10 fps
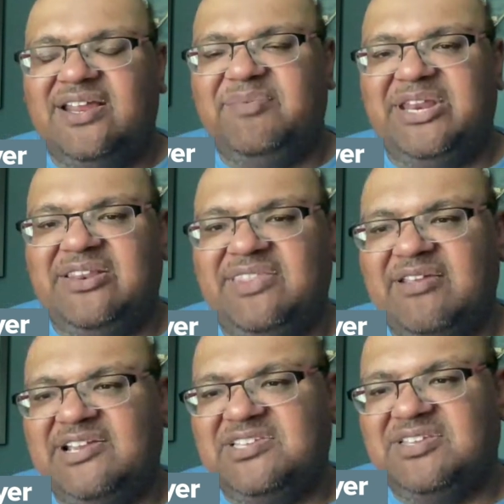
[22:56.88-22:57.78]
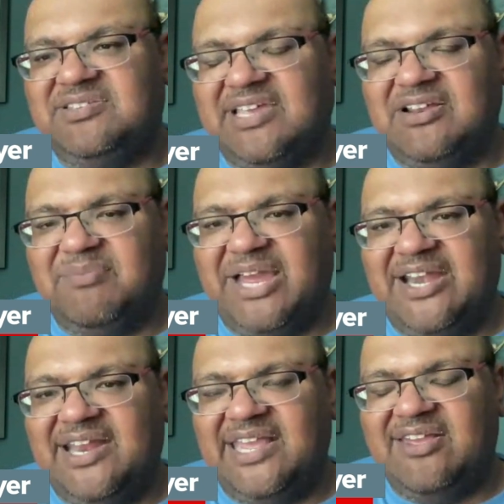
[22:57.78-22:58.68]
I mean, they just said
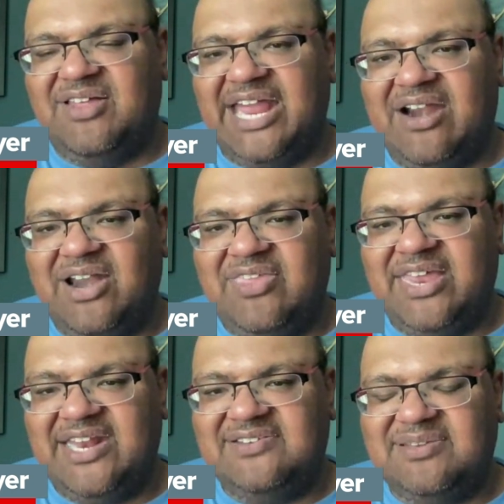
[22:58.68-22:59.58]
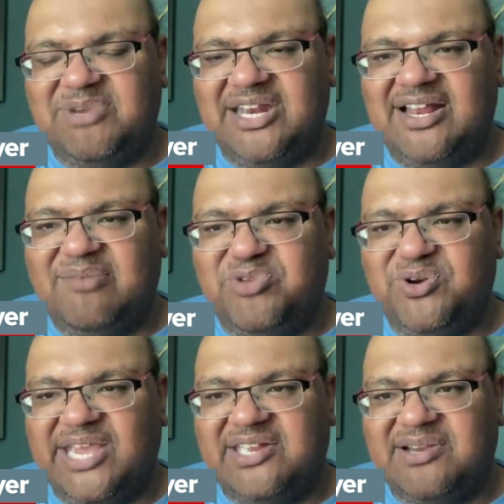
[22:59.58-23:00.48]
goodbye to N'Keal Harry. They need somebody to come
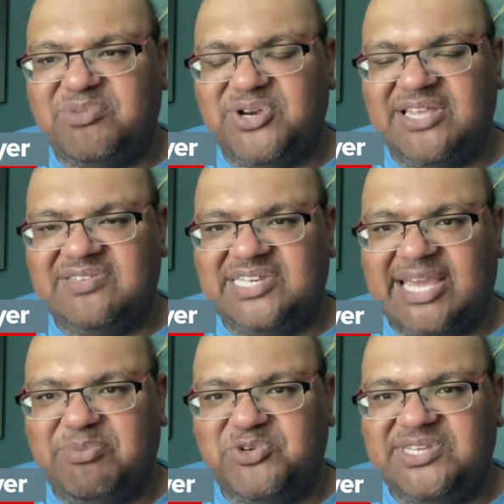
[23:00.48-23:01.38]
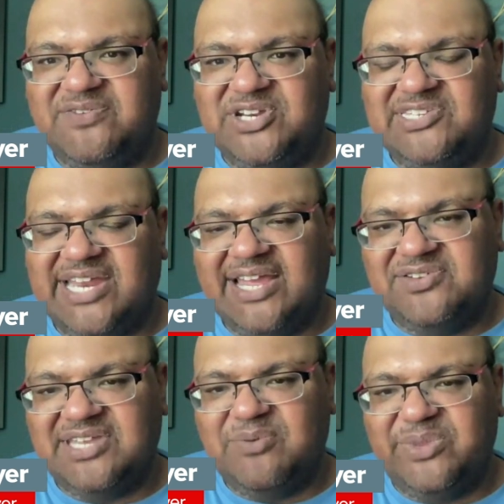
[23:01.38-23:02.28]
through. Kayshon Boutte is the type of receiver
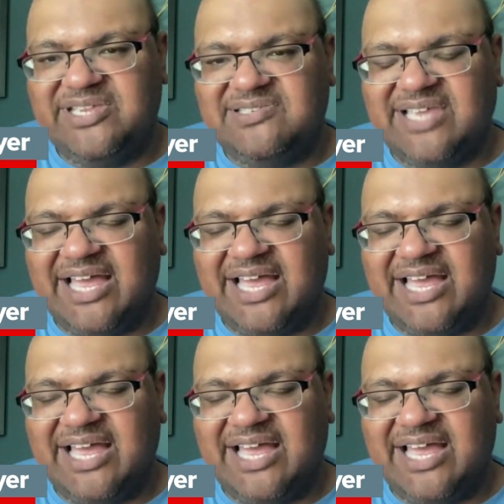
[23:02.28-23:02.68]
inside-outside with his